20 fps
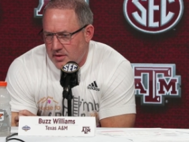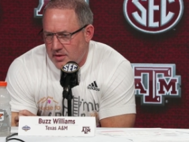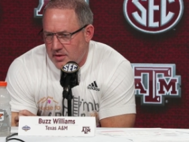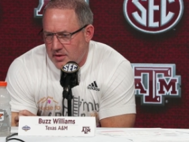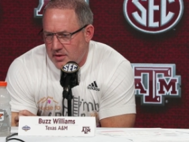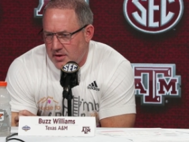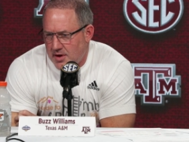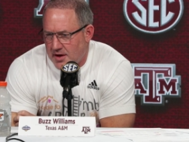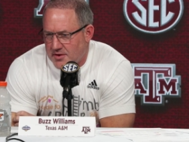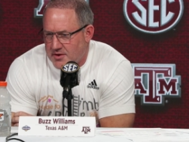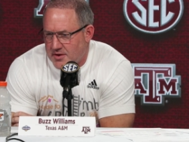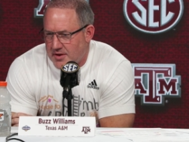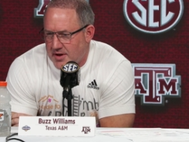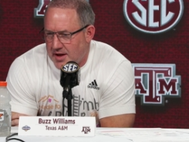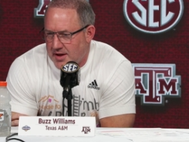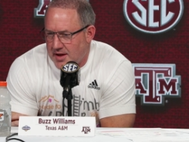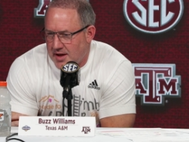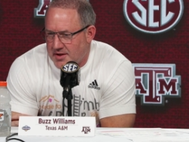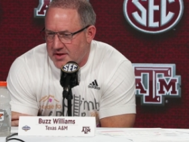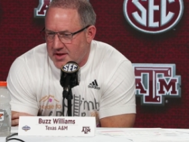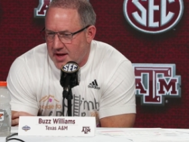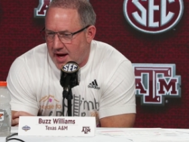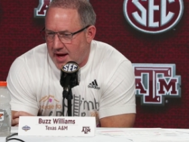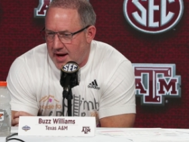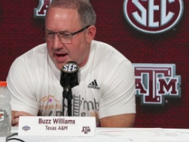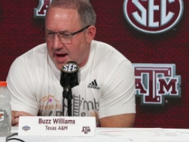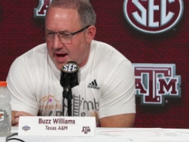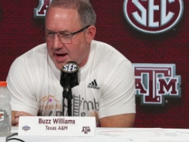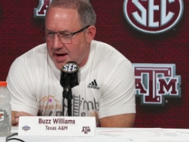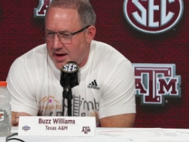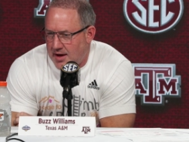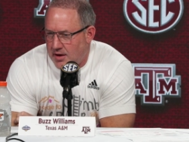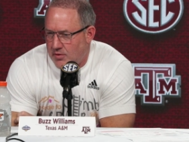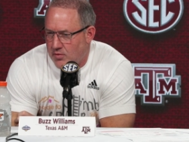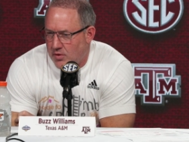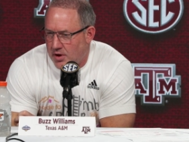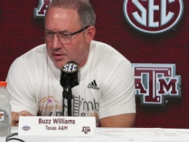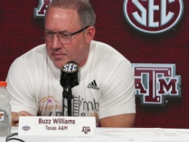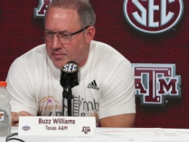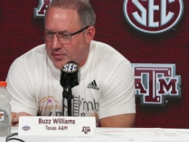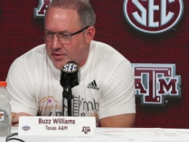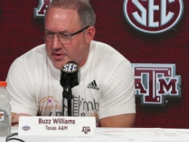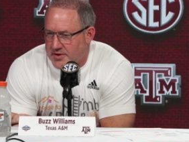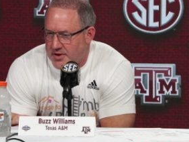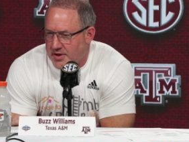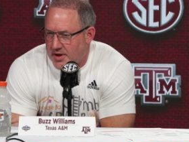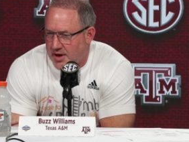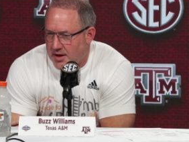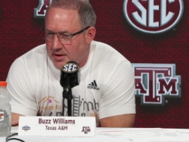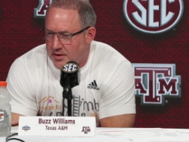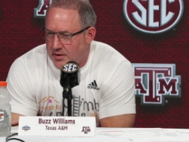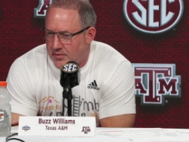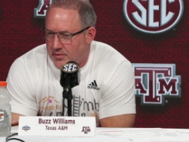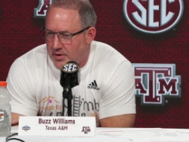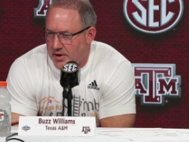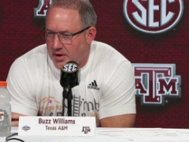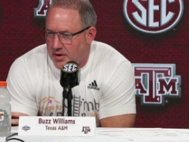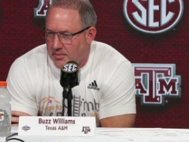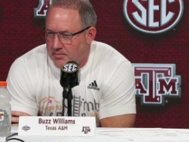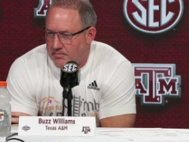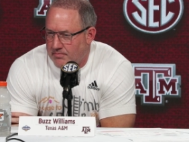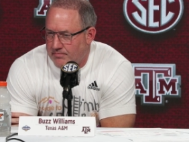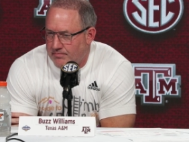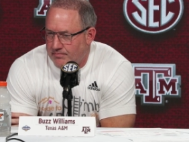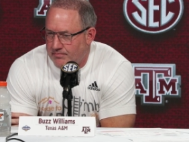Yesterday they shot 81% at the rim